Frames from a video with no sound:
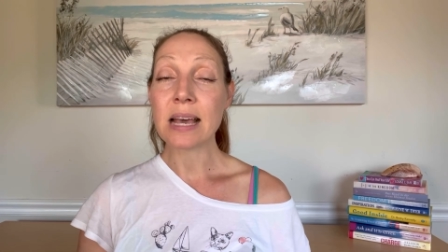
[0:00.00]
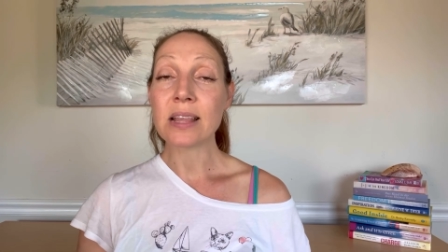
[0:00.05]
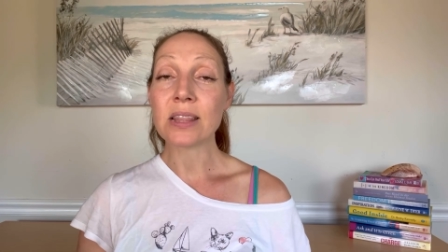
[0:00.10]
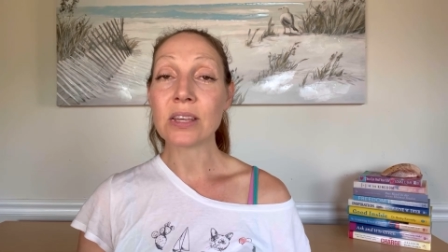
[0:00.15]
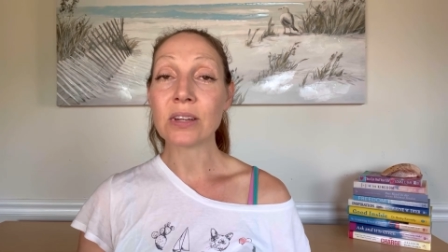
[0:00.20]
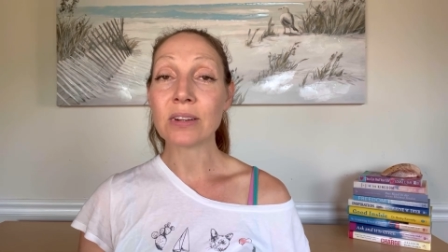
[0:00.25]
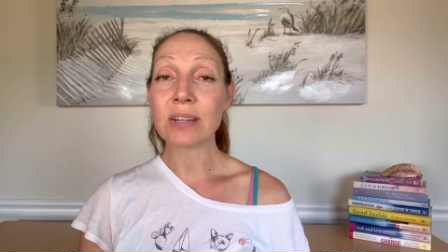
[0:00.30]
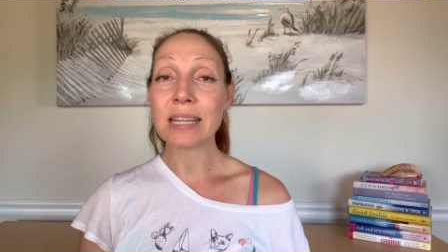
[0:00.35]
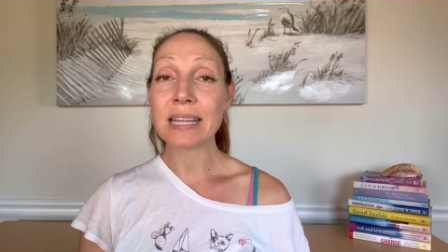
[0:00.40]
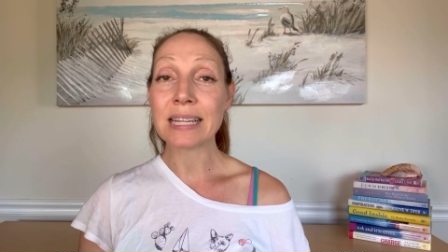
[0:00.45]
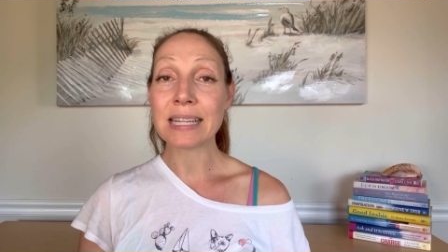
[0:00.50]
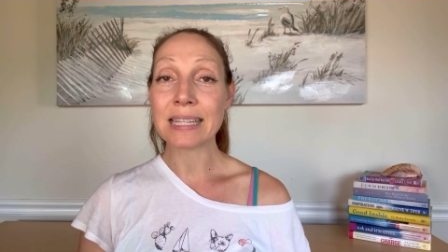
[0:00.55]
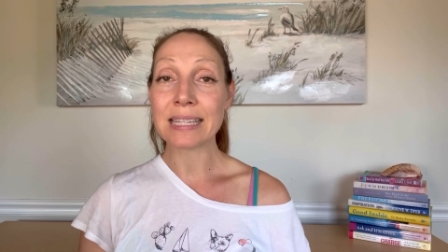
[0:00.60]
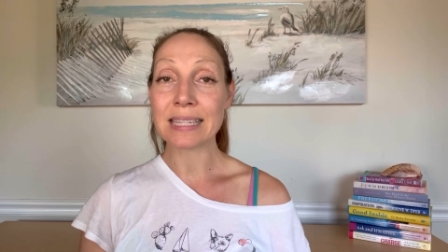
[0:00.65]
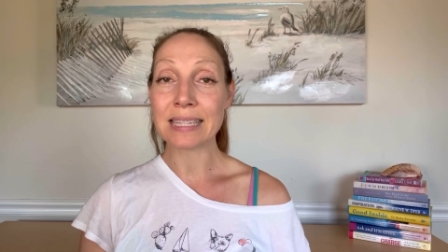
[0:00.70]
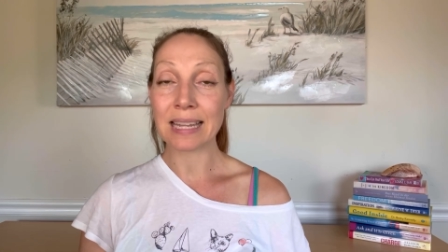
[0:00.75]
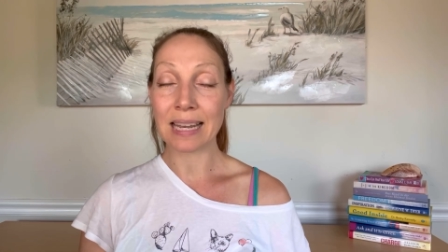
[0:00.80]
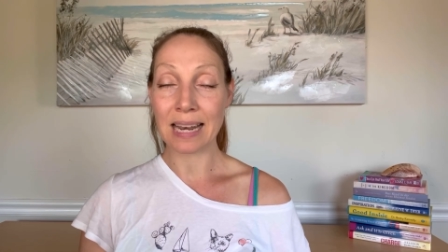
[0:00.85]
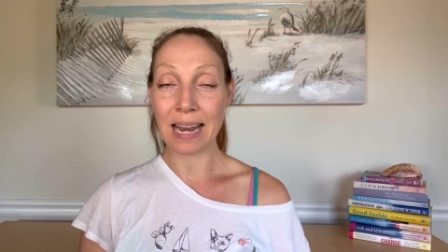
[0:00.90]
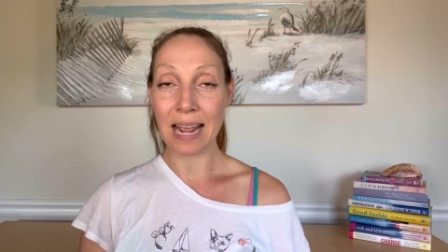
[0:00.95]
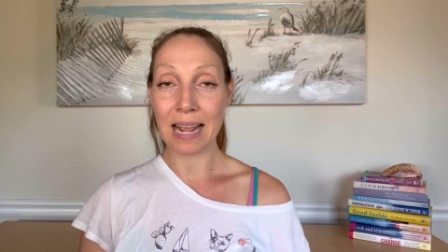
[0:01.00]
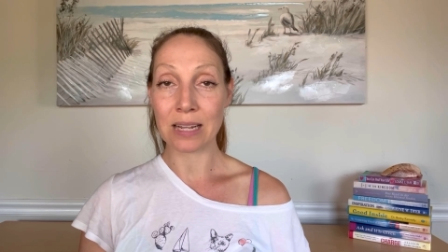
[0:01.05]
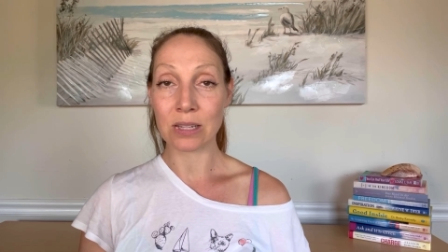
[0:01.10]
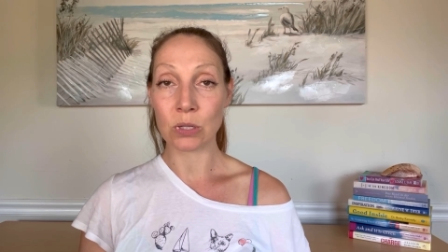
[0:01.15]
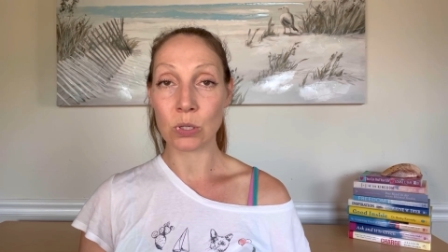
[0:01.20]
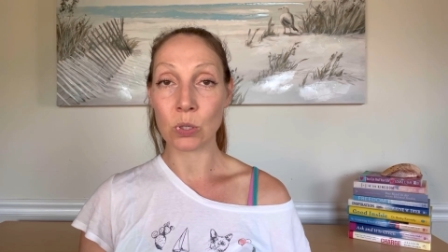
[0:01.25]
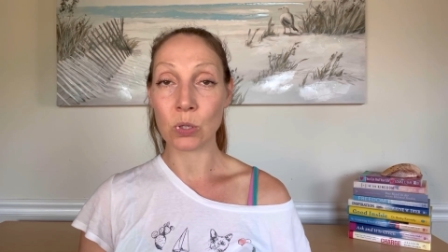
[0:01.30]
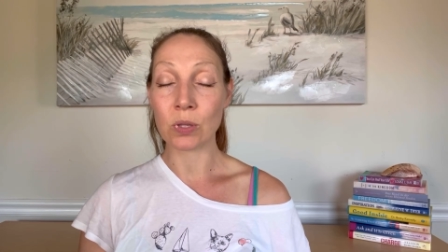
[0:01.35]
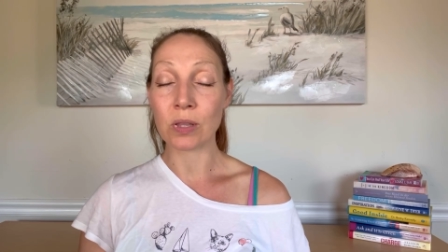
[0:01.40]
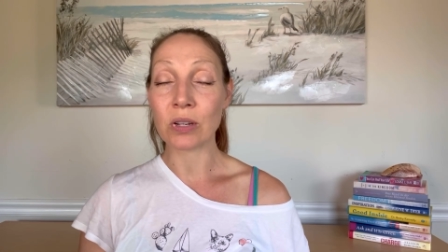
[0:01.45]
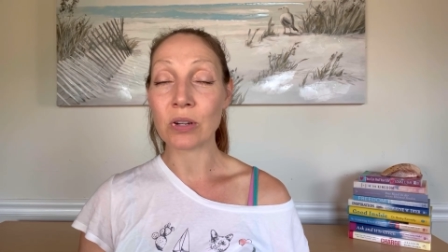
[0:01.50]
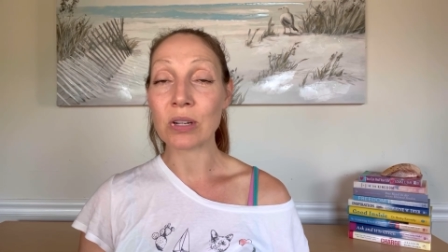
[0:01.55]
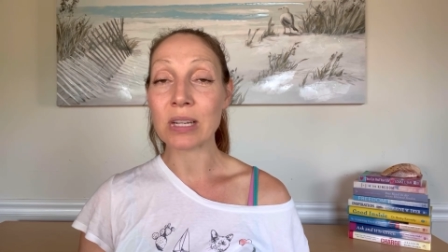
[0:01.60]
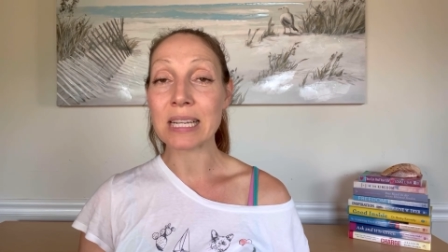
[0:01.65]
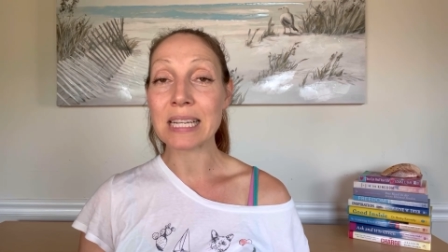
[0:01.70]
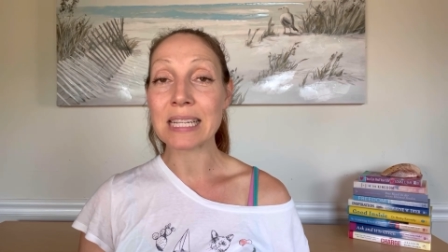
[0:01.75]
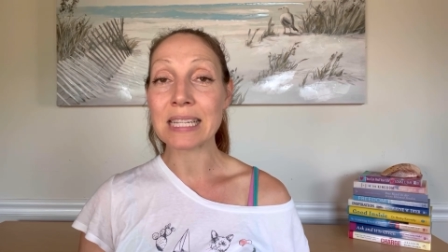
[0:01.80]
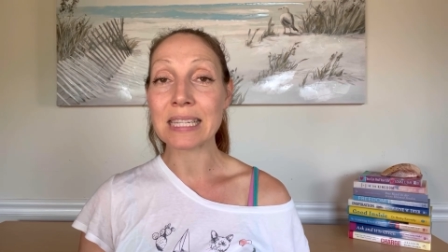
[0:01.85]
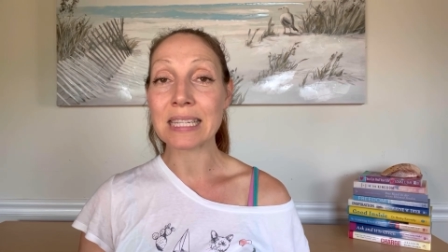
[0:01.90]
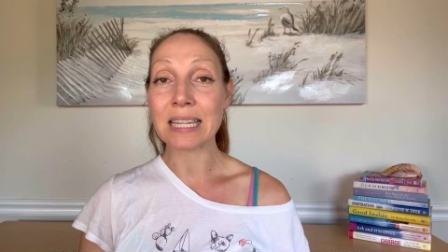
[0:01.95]
There is an answer. There
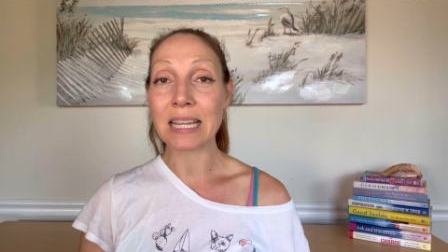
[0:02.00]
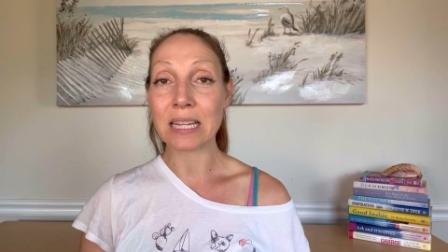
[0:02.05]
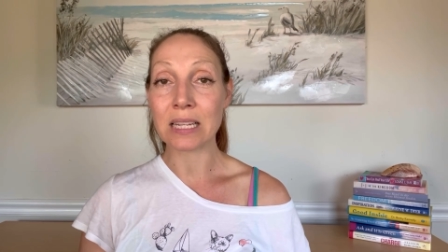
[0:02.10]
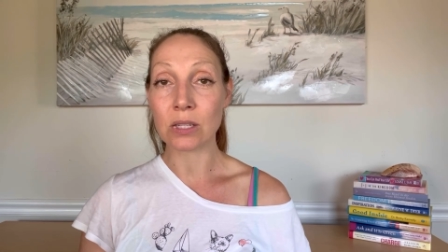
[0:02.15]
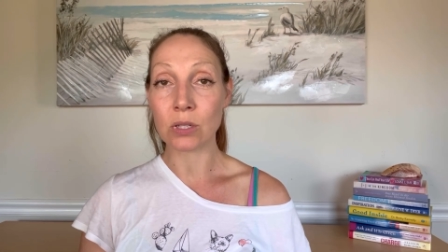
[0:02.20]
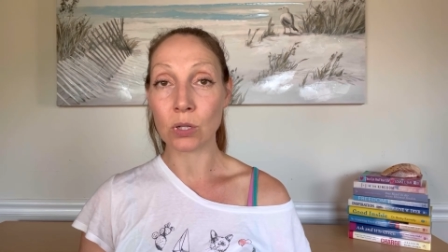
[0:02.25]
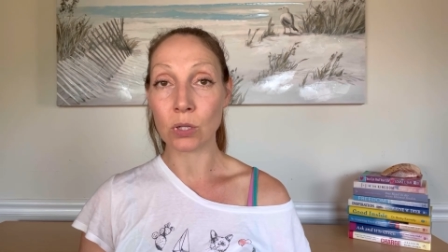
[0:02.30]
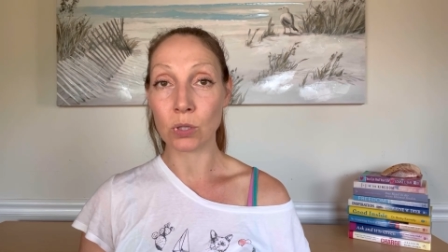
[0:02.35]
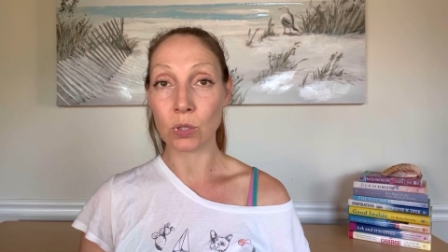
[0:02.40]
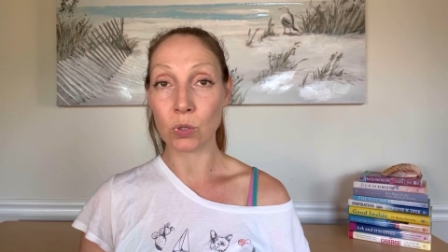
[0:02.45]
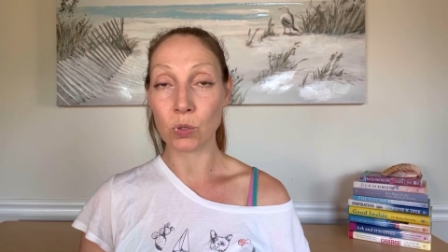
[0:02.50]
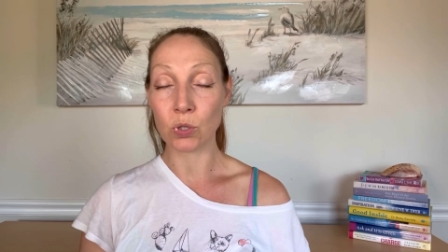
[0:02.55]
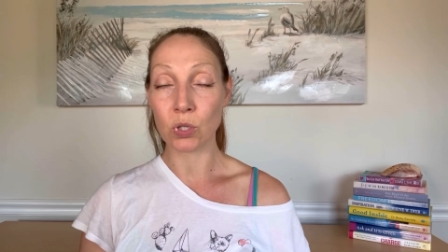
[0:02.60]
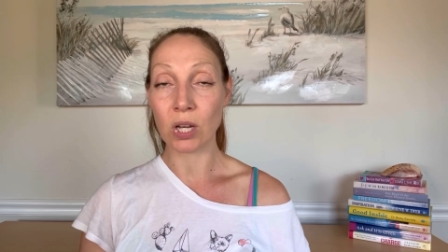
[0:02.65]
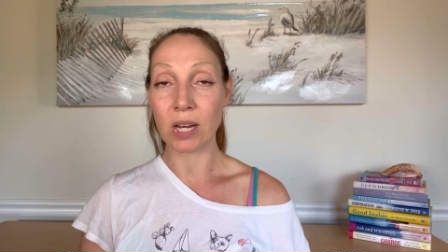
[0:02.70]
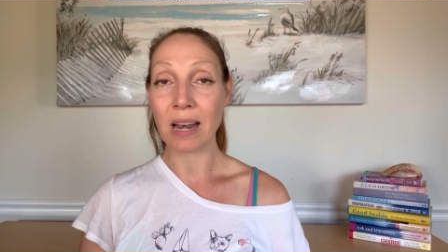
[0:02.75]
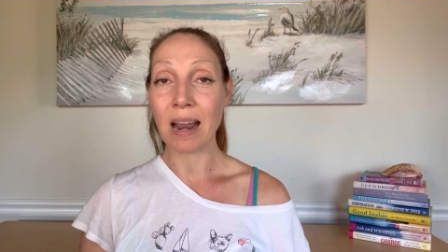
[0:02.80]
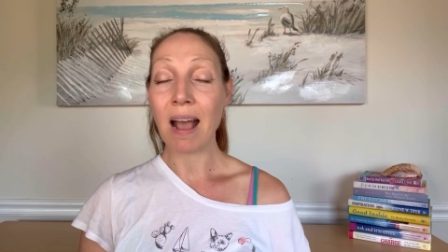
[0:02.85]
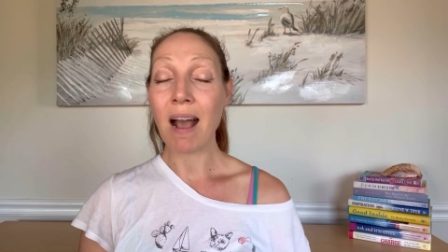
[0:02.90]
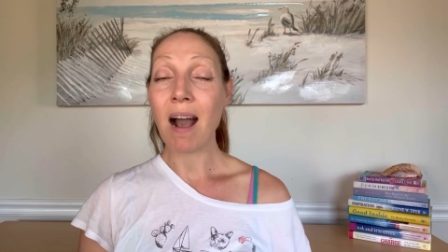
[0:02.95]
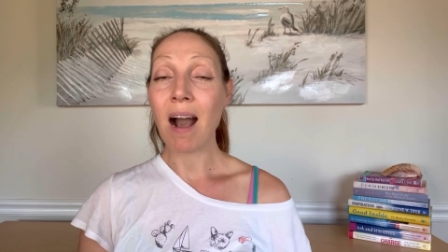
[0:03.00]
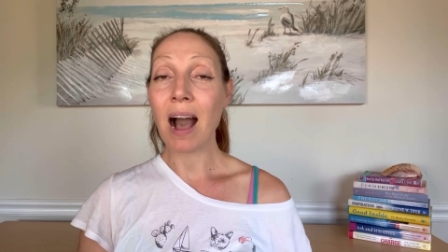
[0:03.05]
is a solution.